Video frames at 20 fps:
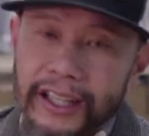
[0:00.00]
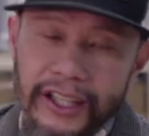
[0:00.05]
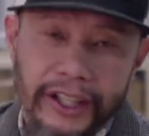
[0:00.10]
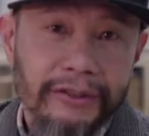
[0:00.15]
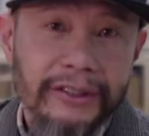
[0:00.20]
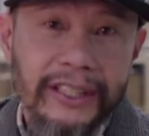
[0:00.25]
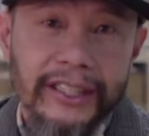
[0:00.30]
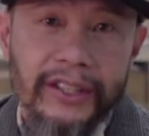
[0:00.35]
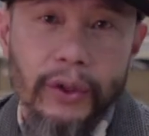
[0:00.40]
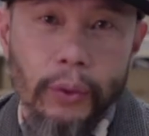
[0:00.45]
you
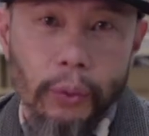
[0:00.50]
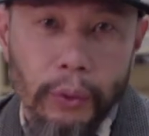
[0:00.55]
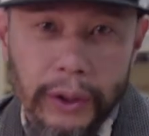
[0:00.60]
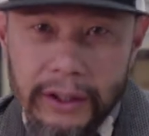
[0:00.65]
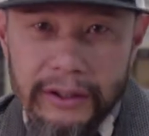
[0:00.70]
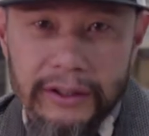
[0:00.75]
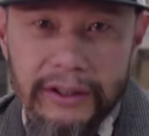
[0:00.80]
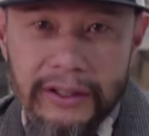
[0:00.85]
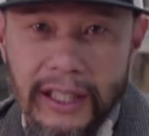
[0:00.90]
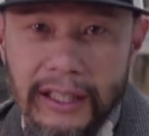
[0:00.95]
need the
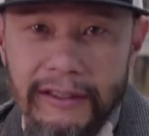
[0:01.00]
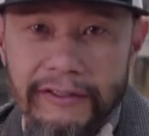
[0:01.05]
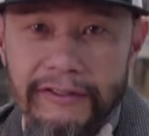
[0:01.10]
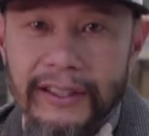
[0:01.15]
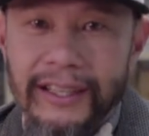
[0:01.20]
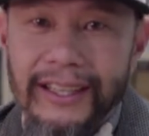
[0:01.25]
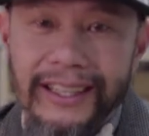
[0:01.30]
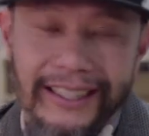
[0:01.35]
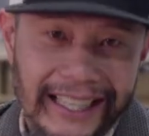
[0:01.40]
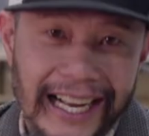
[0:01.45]
real stuff,
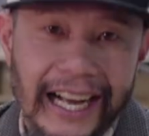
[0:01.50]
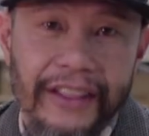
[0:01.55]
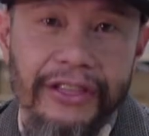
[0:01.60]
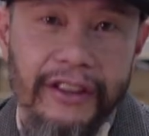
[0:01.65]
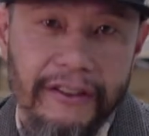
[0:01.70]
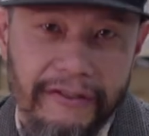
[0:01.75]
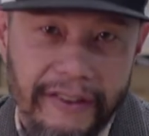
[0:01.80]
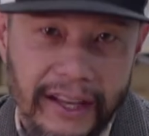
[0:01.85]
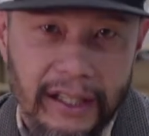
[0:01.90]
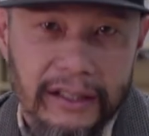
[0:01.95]
not
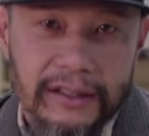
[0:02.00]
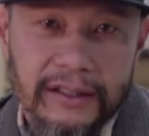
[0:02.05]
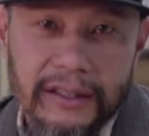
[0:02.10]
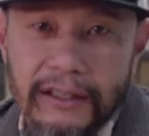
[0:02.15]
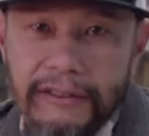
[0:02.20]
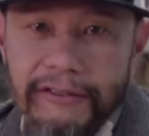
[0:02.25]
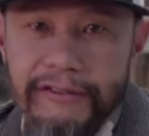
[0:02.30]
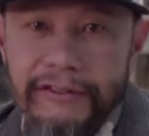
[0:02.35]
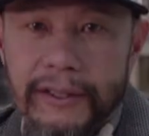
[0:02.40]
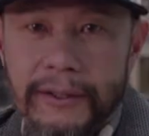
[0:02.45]
the fake
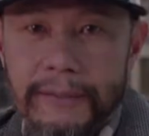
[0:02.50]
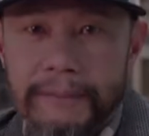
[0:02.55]
stuff.